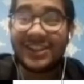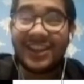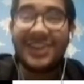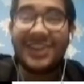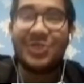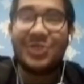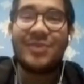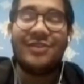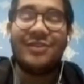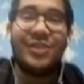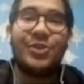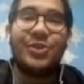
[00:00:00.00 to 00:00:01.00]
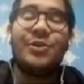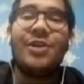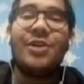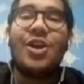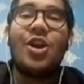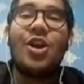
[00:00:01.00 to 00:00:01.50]
again to my video.
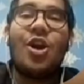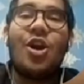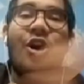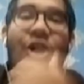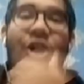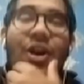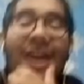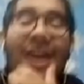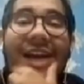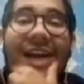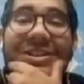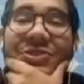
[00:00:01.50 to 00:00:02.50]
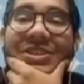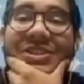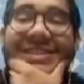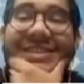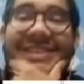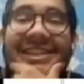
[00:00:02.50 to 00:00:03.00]
Or as you
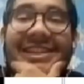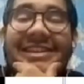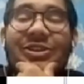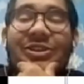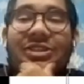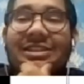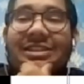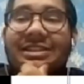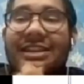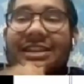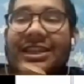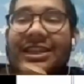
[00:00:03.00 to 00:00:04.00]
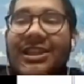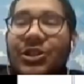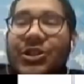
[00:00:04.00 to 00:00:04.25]
can see on the screen,